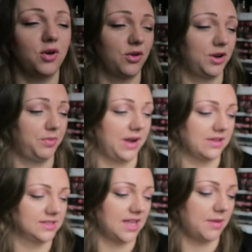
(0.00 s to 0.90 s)
not going to
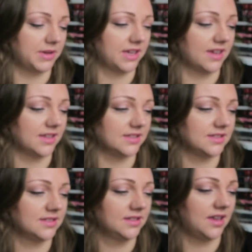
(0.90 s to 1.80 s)
pronounce that
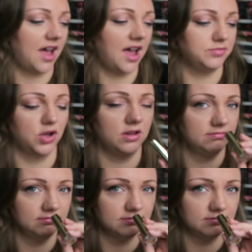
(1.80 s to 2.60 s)
because I'm not.